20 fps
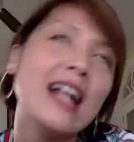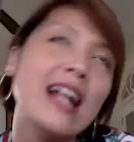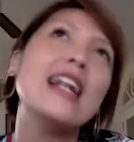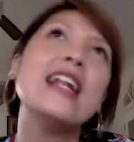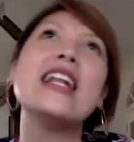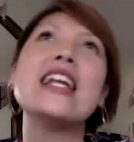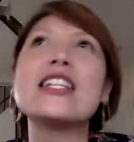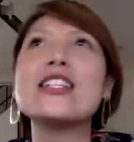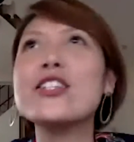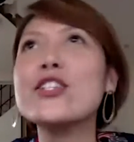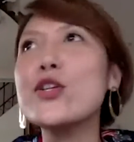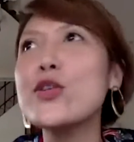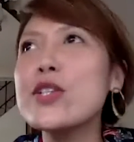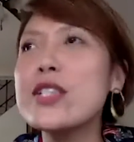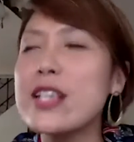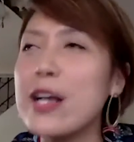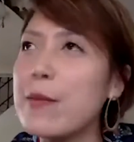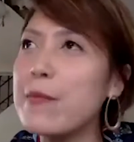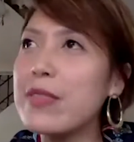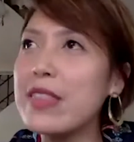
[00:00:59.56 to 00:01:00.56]
Let's do
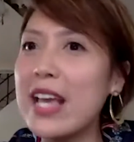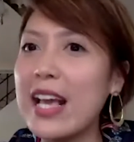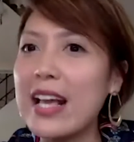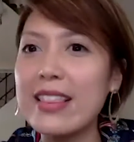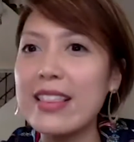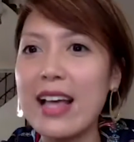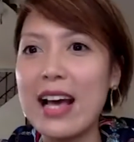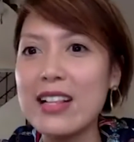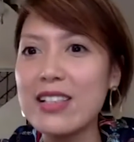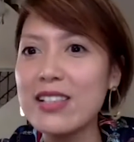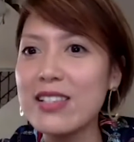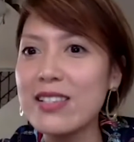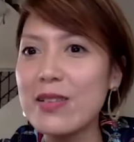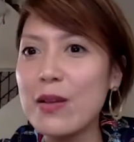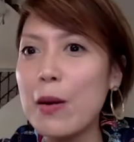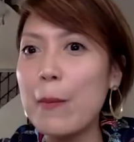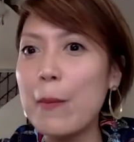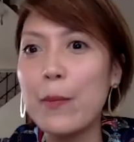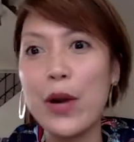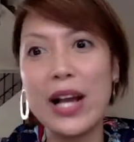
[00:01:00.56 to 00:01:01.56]
something that's
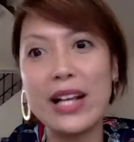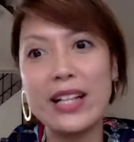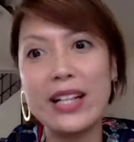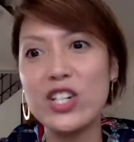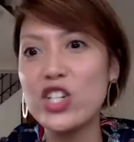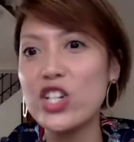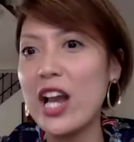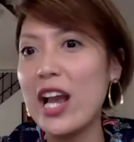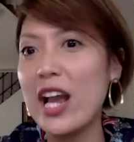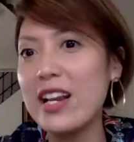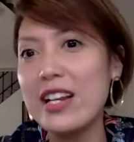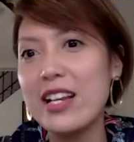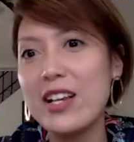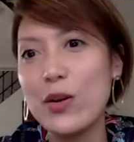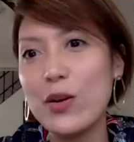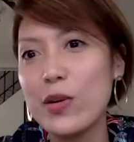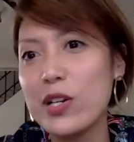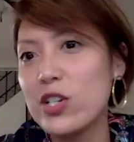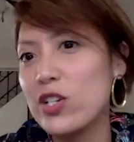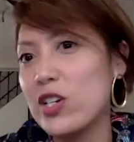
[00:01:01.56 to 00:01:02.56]
bright and shiny,
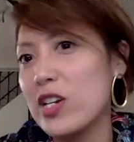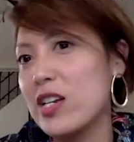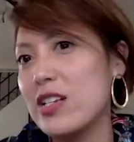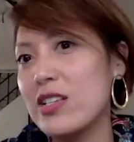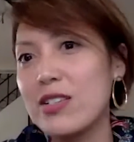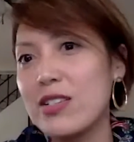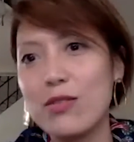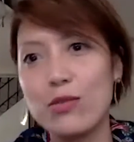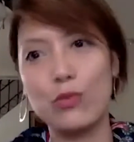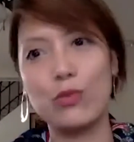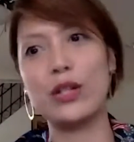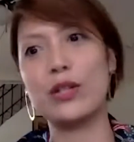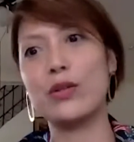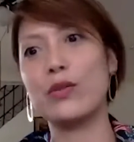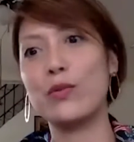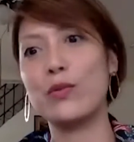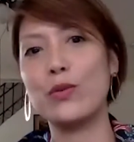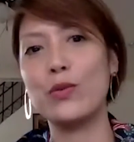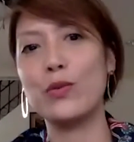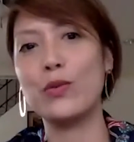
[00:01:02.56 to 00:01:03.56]
which is what
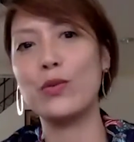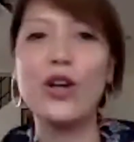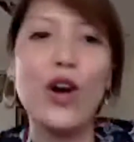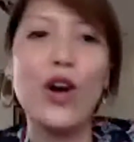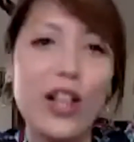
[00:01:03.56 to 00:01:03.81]
we all